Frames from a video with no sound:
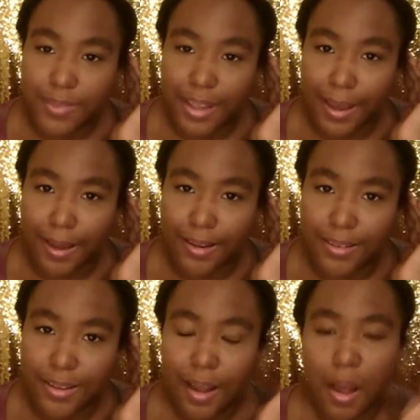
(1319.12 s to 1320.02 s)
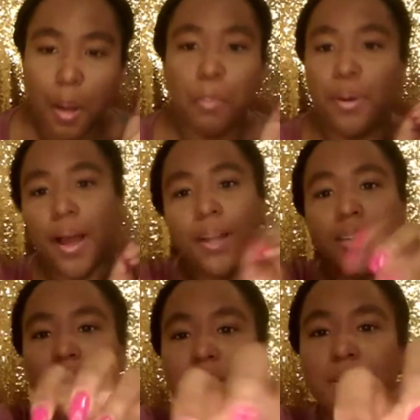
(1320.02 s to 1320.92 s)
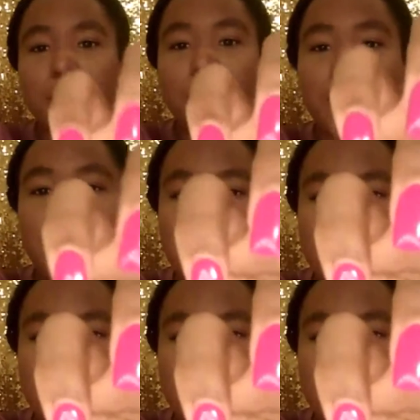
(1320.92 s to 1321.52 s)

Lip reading: yeah. But these are what my nails